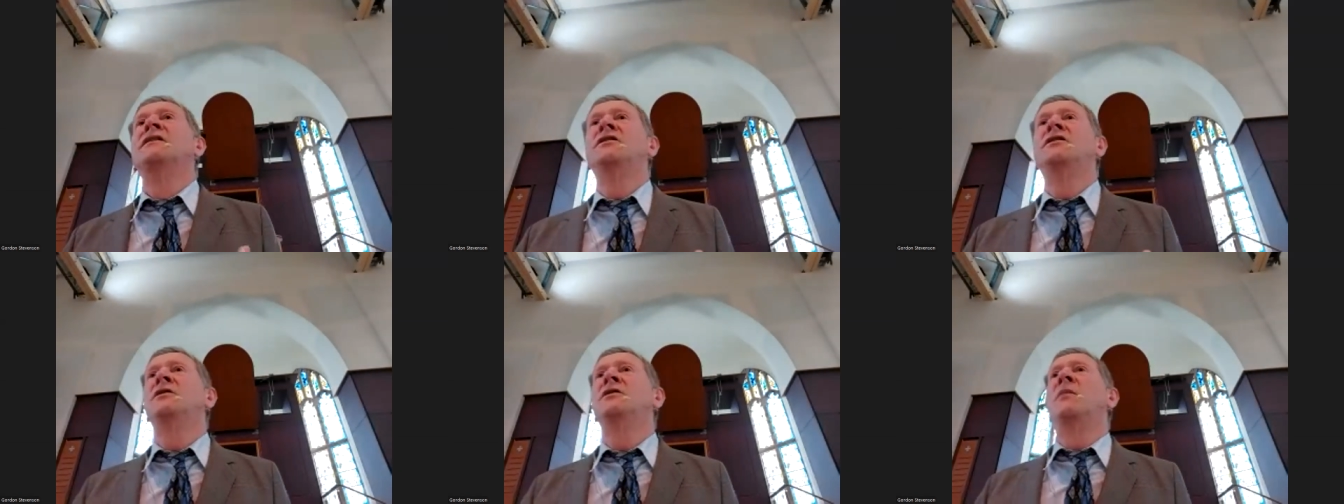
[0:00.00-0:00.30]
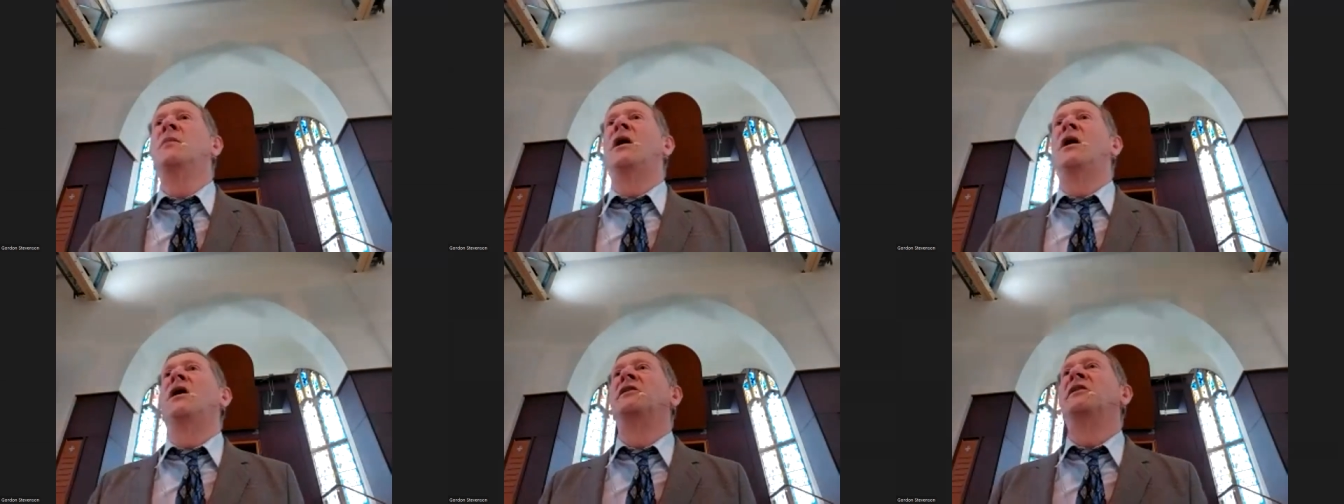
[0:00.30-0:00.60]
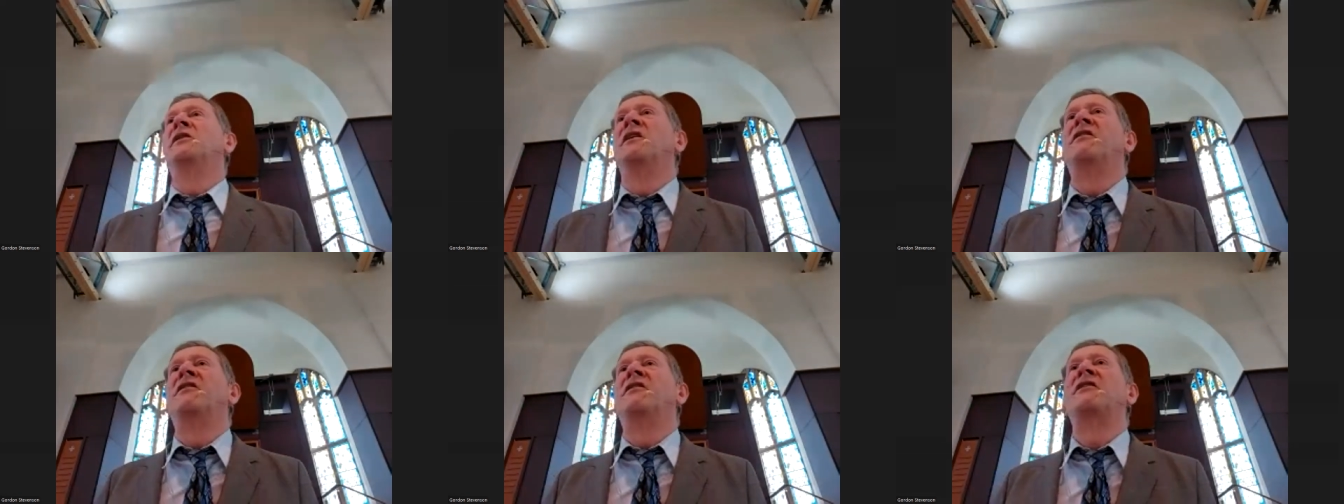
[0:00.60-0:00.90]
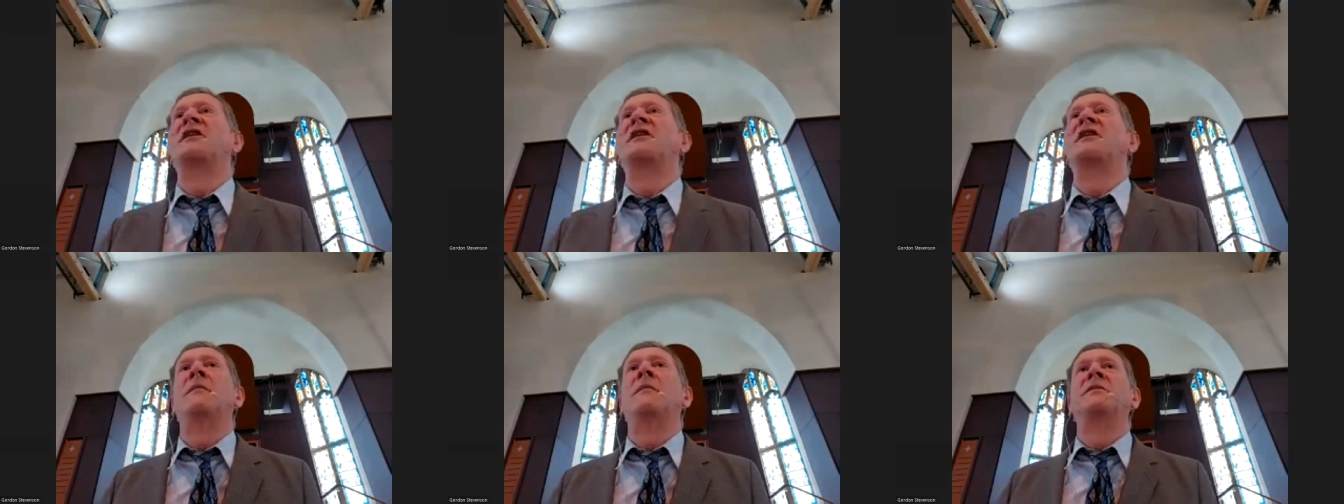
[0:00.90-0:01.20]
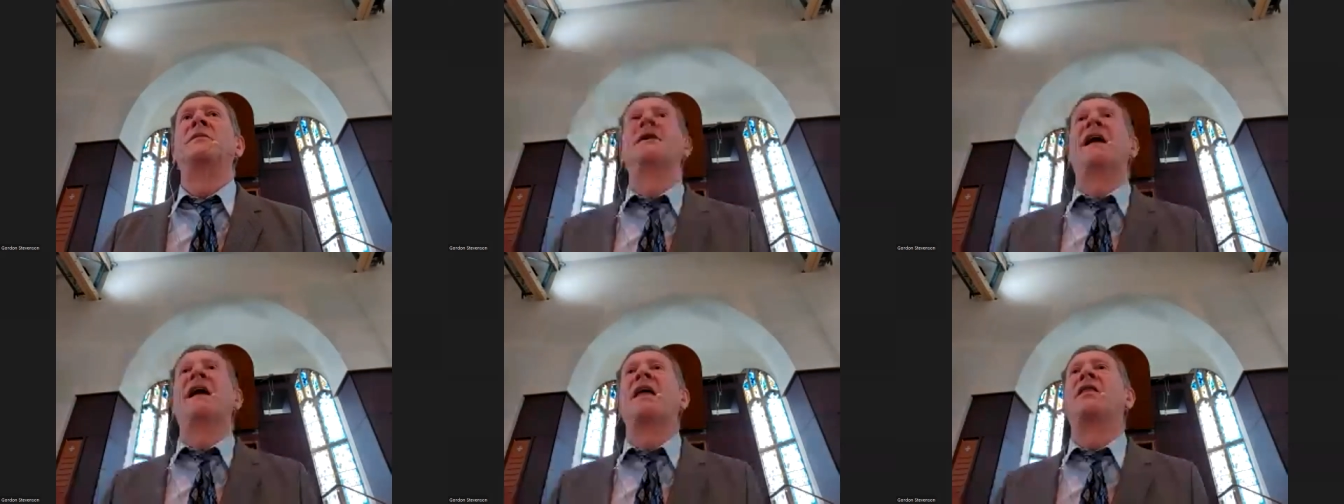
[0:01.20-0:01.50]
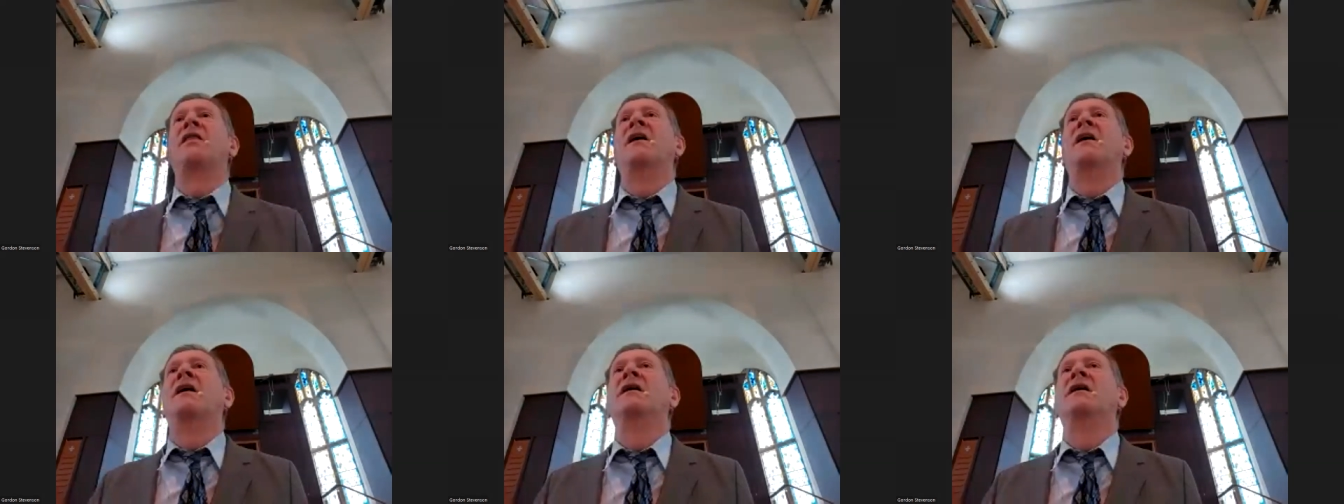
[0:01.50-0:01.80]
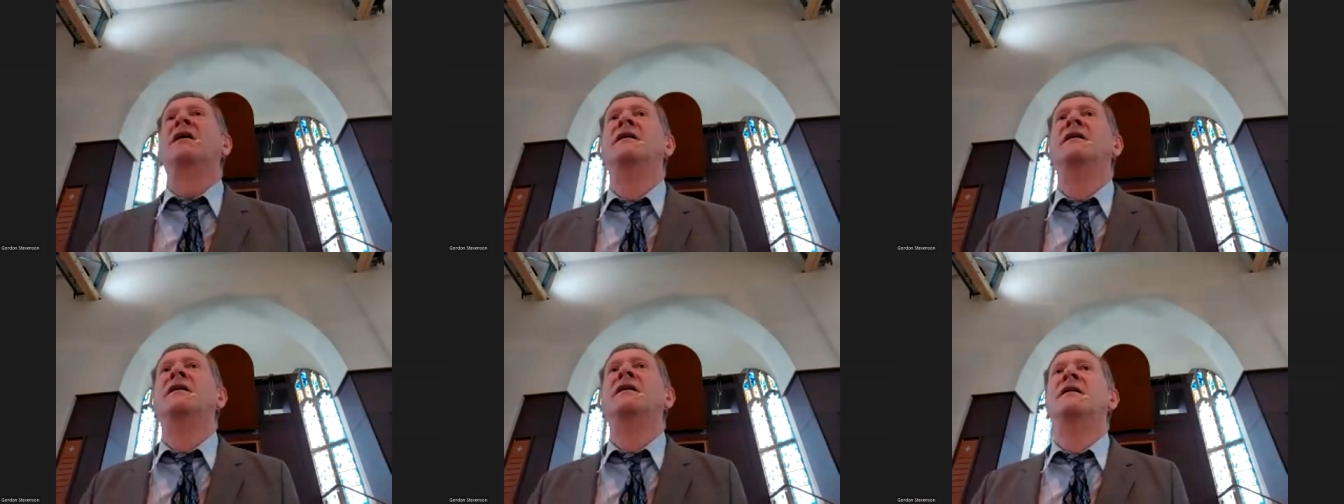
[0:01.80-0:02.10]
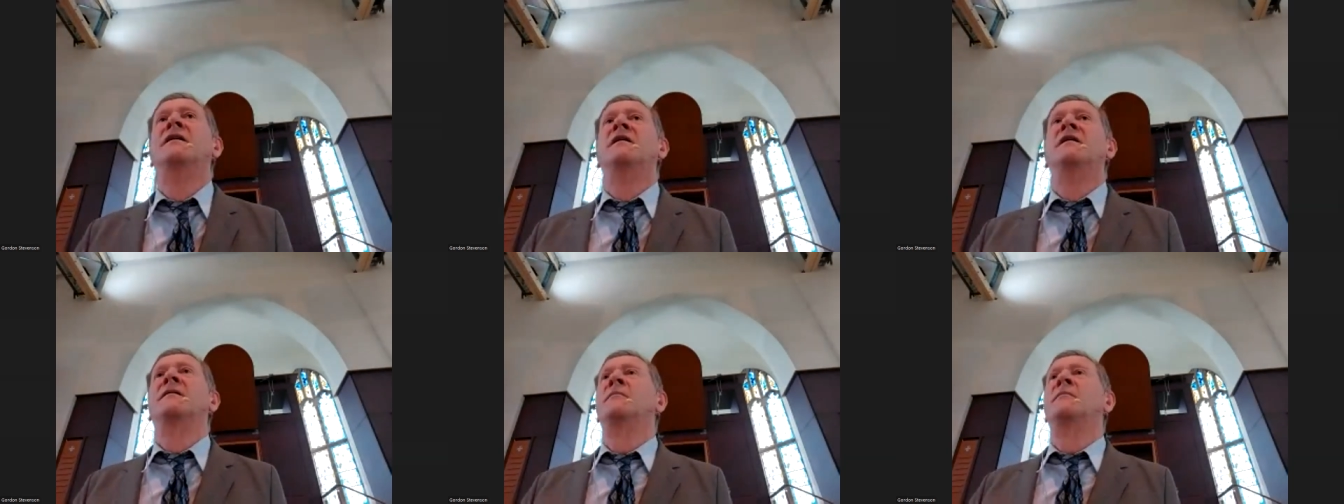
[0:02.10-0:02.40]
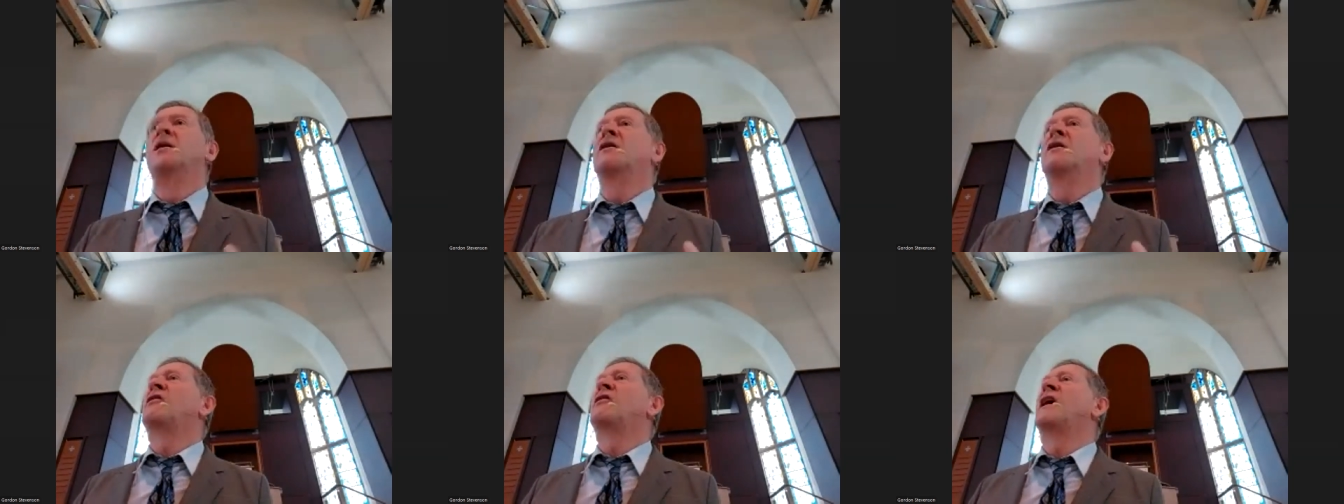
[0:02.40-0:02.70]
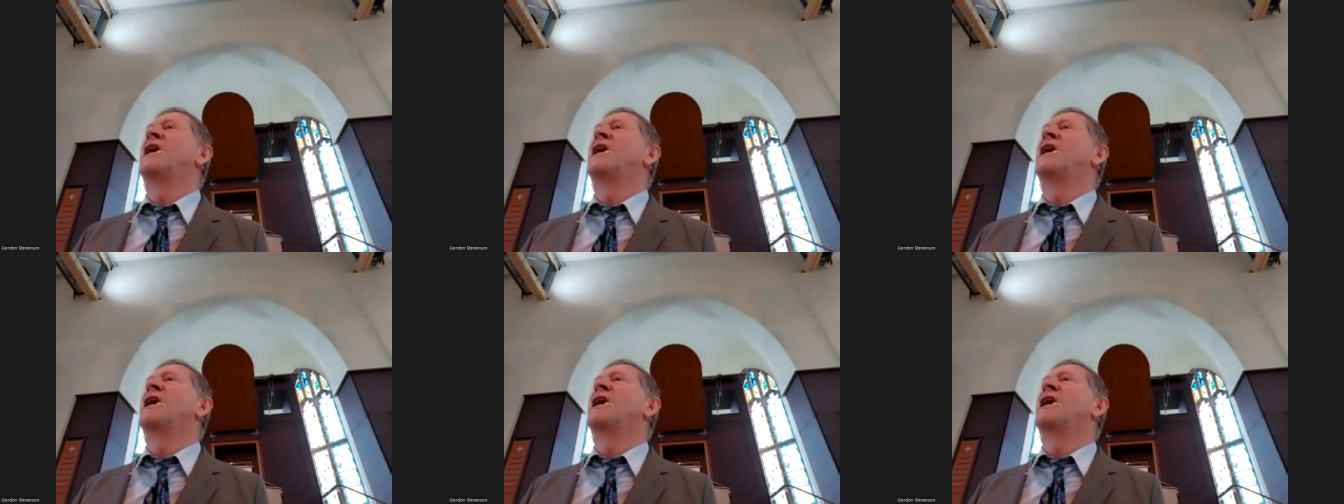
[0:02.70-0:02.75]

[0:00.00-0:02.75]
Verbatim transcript: two parties to come together because